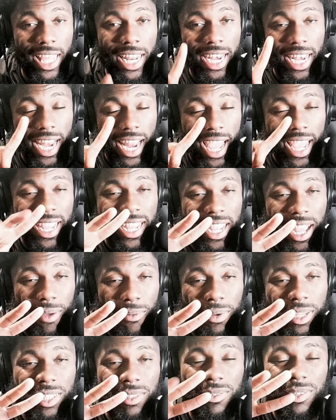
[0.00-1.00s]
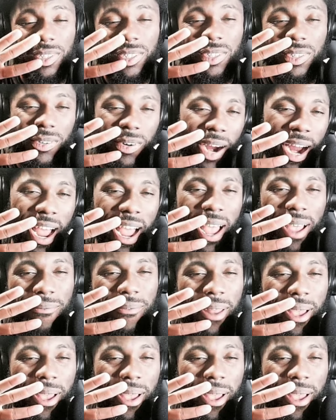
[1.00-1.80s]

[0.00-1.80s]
Like, comment, subscribe.